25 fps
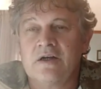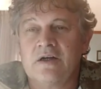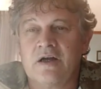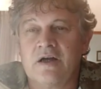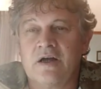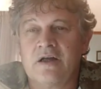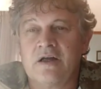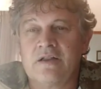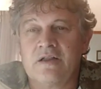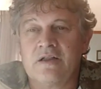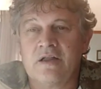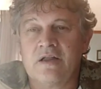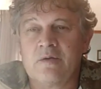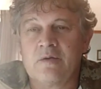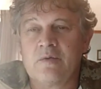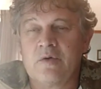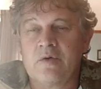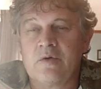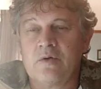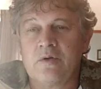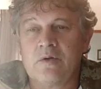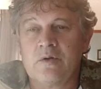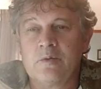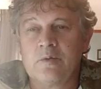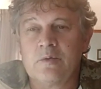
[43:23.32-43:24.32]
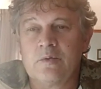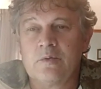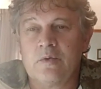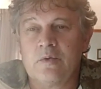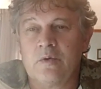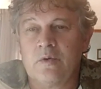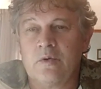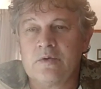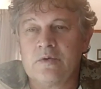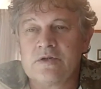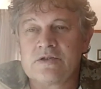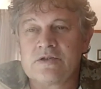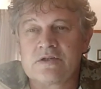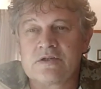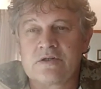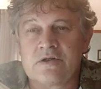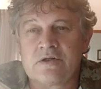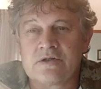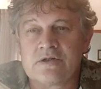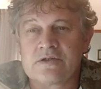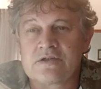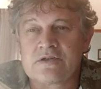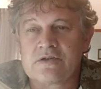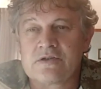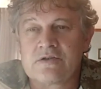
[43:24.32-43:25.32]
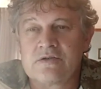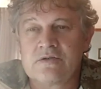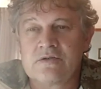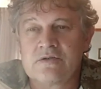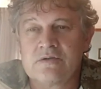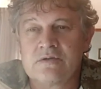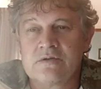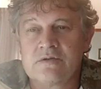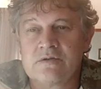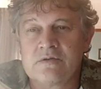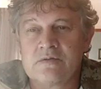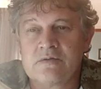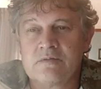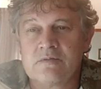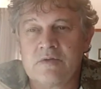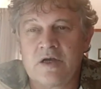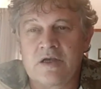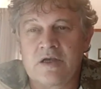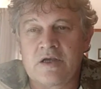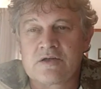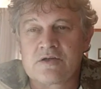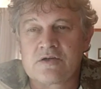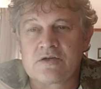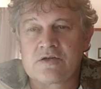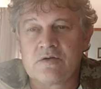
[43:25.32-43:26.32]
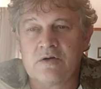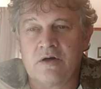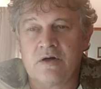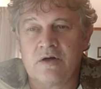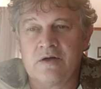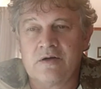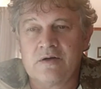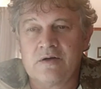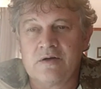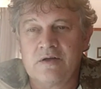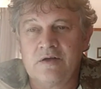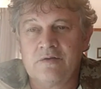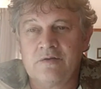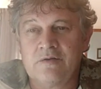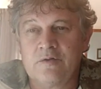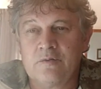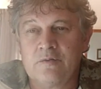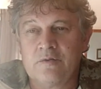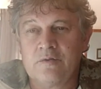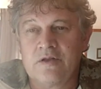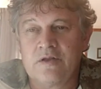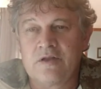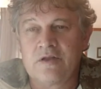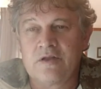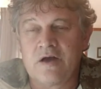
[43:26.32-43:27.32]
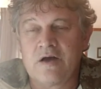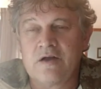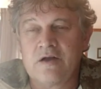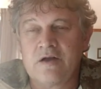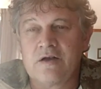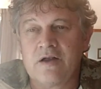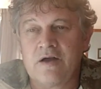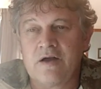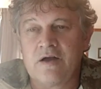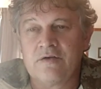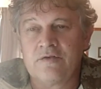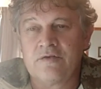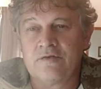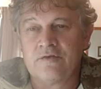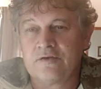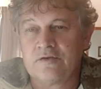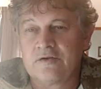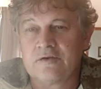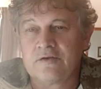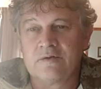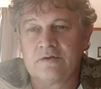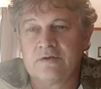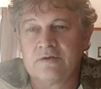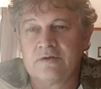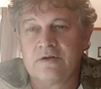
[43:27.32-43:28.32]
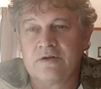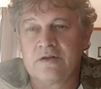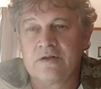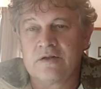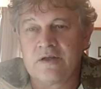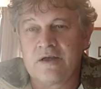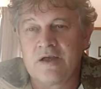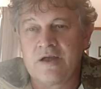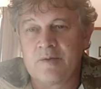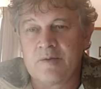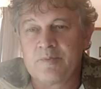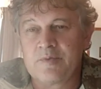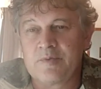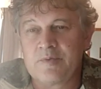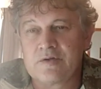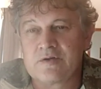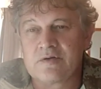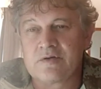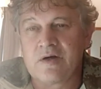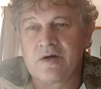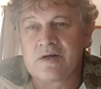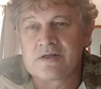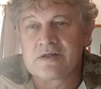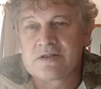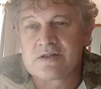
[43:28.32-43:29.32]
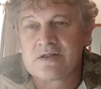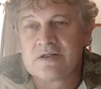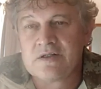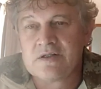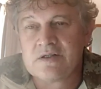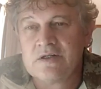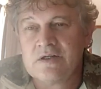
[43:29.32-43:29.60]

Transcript: And they were all always tasked to make sure, even with their own lives, nothing happened to us.